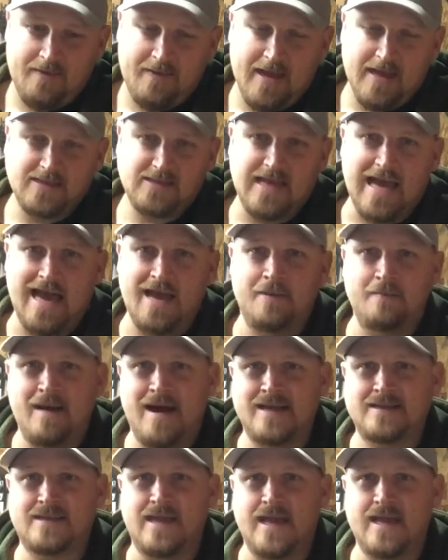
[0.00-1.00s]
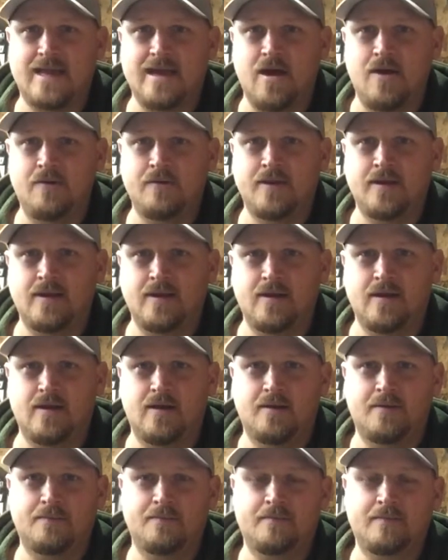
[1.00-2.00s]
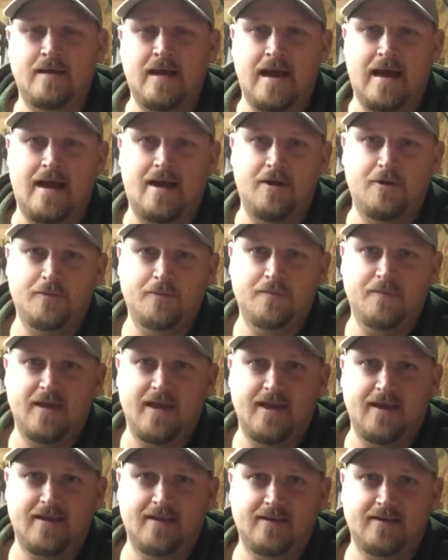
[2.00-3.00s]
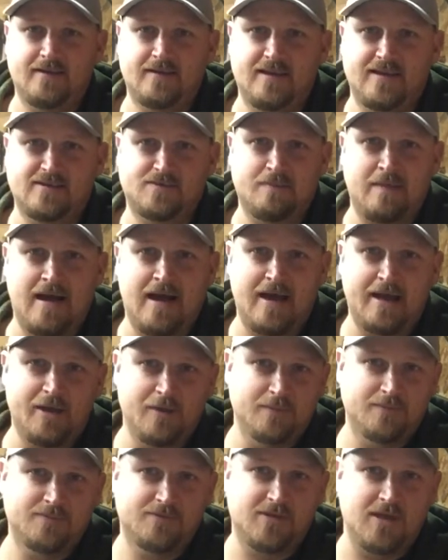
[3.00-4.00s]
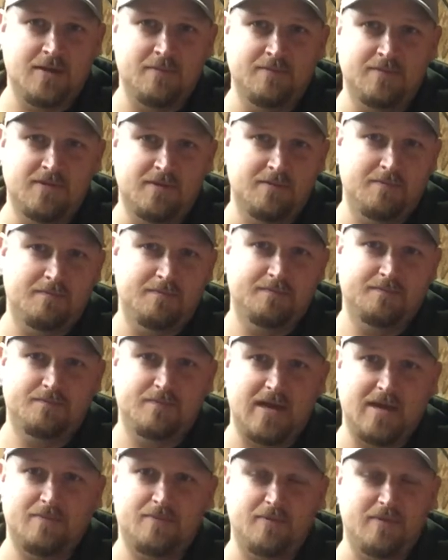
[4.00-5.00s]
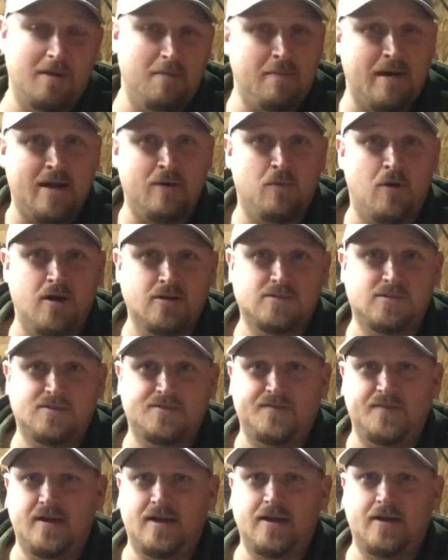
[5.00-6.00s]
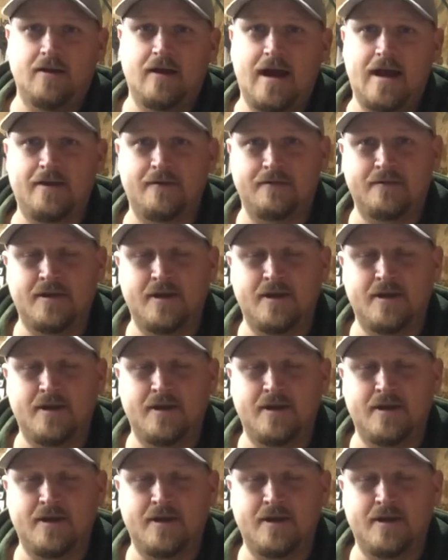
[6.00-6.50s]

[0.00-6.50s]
that's kind of my take on it. I hope that this might help some of the people that may watch this video. I don't